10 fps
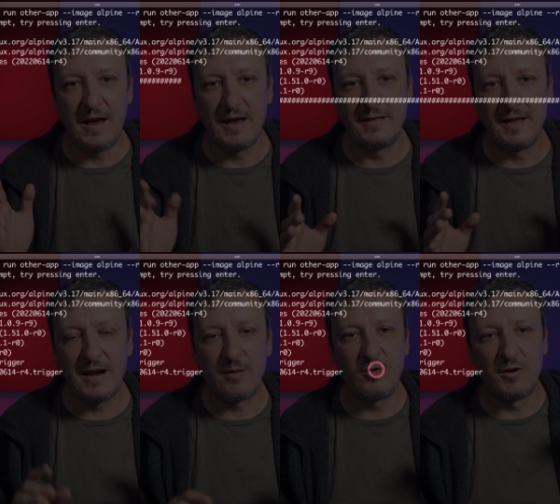and
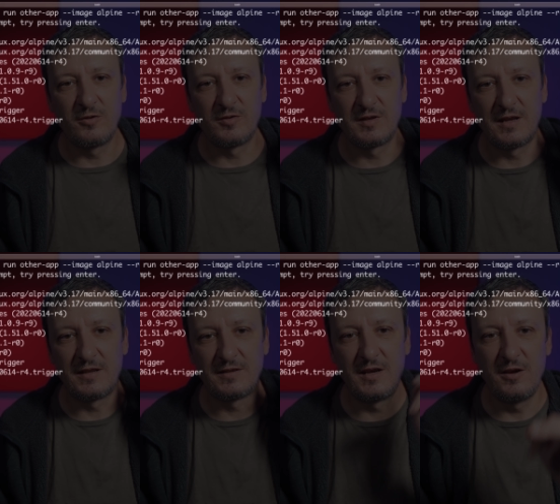then I'm going to
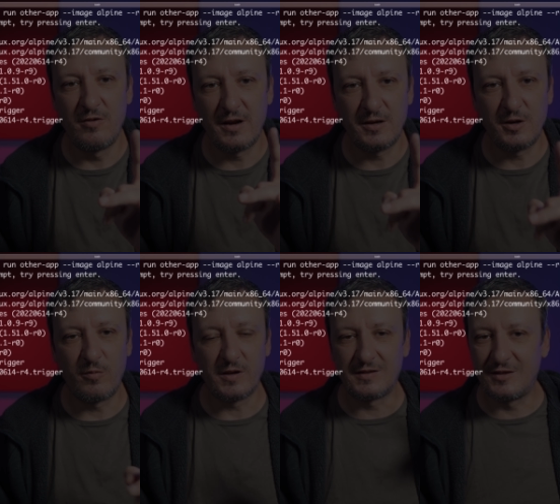send a CURL
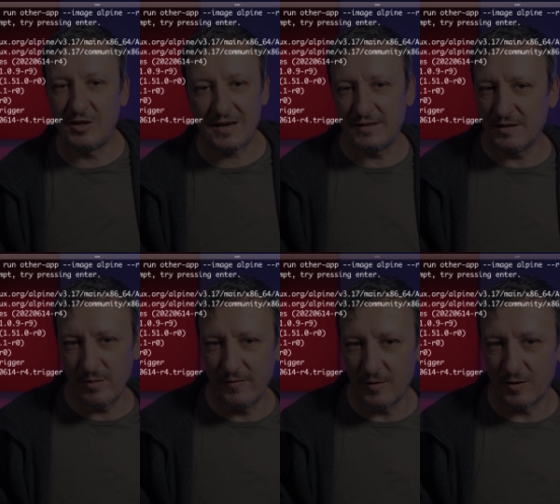request, just as
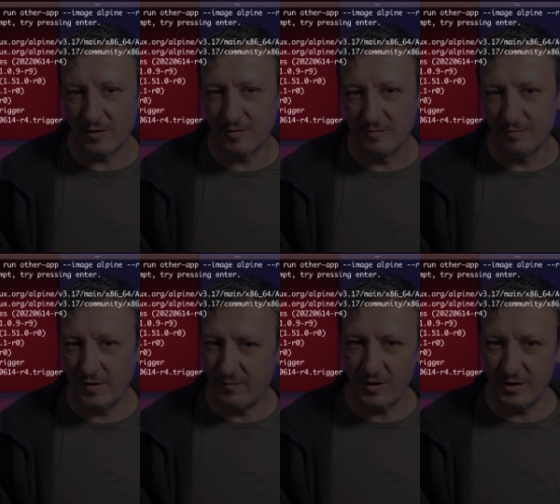before,
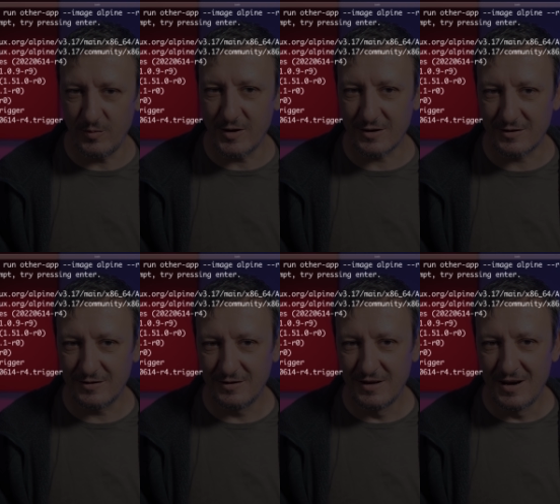before it
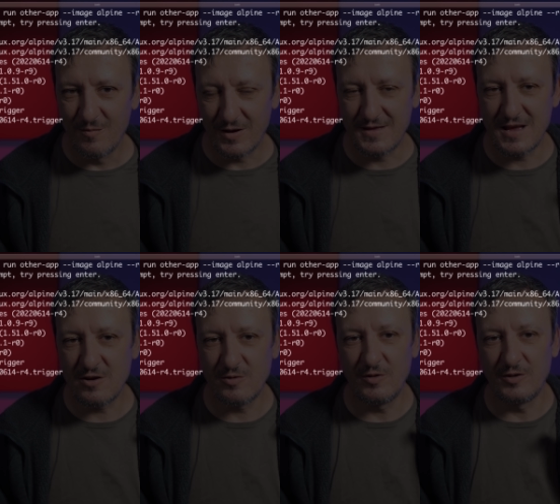worked. But
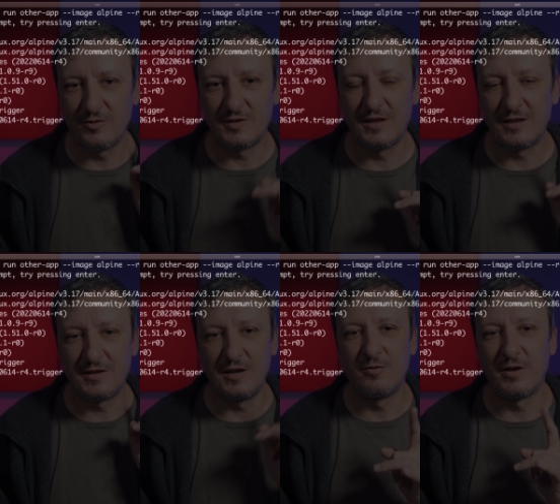now I'm going to send a
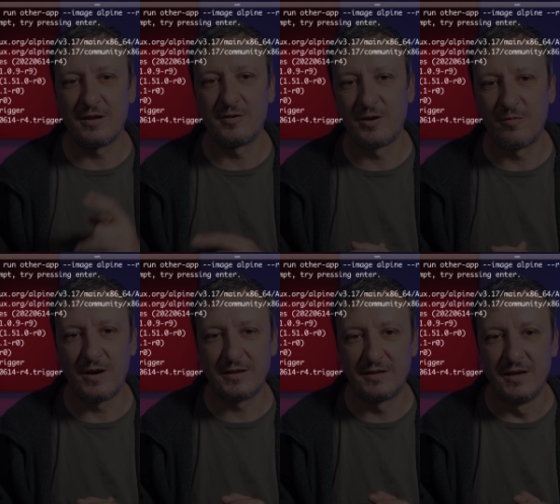CURL
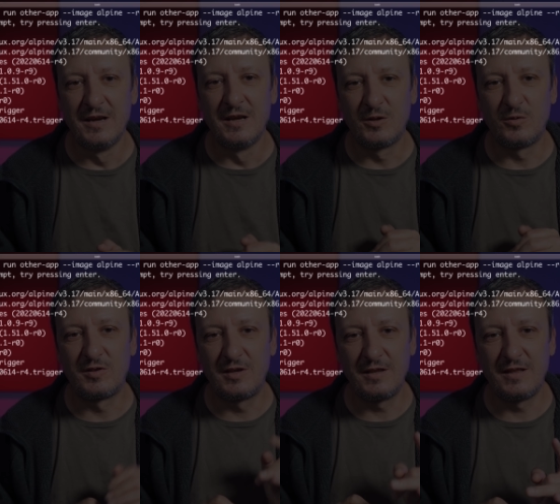request to
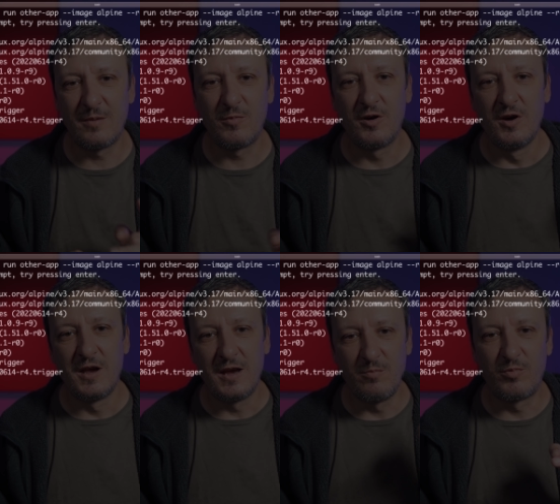Silly Demo
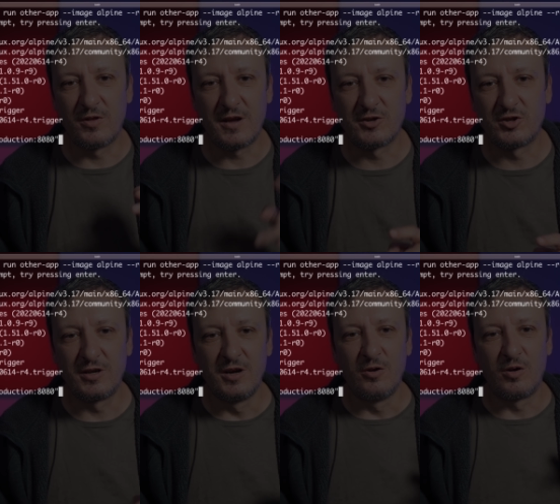in
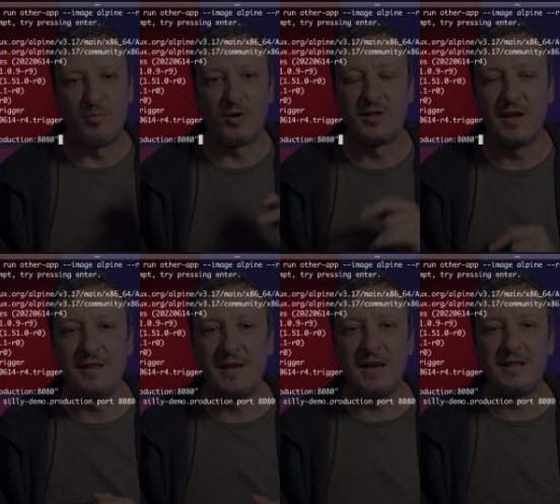production on port
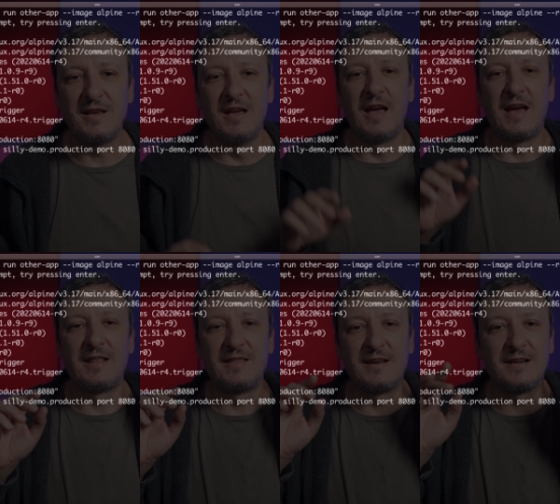8080,
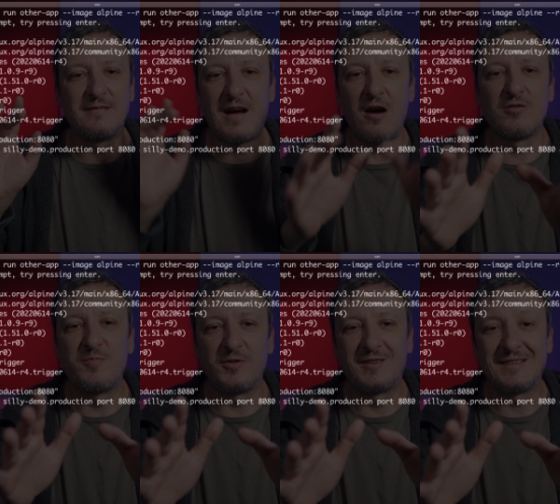and the uh,
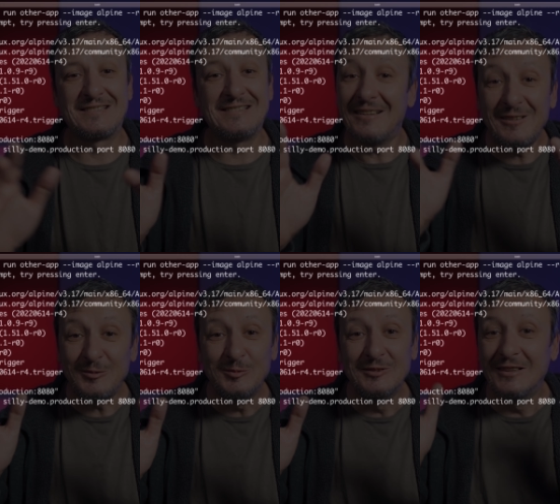output says, no,